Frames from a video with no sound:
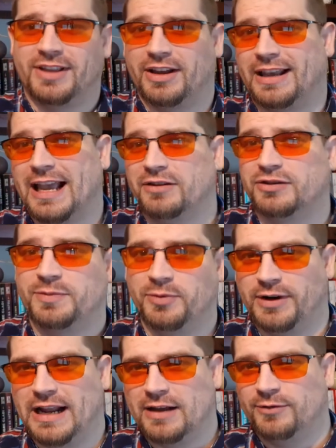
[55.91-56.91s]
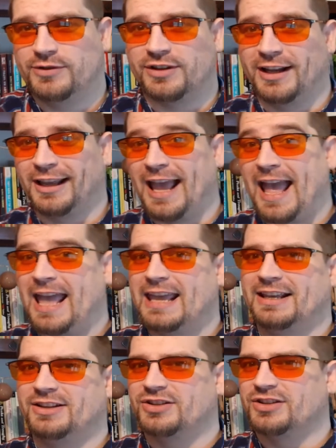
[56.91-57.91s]
They're countable nouns like
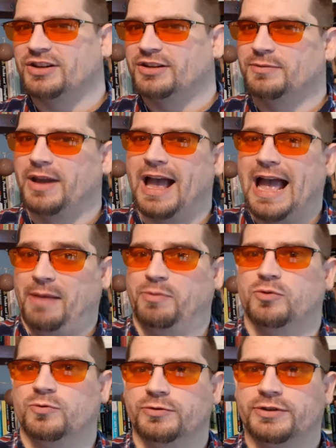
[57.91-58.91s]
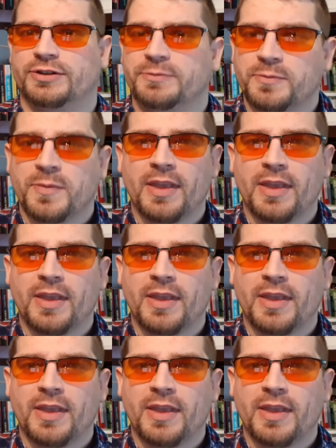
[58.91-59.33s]
eggs and apples.